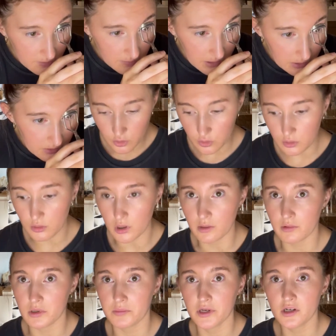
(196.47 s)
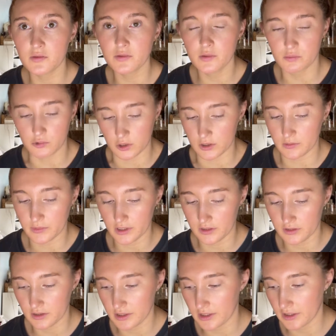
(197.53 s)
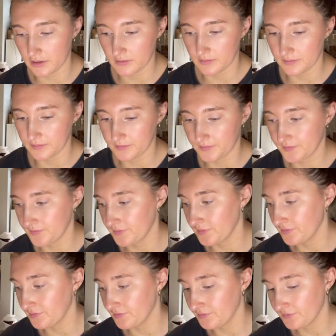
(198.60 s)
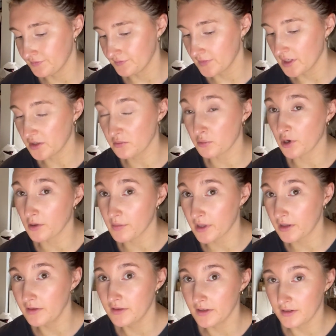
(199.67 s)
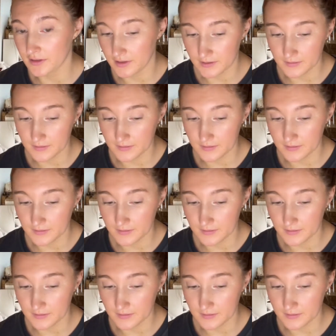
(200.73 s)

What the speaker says: a boat. Oh, I want to pick up some watermelon today. It's watermelon season.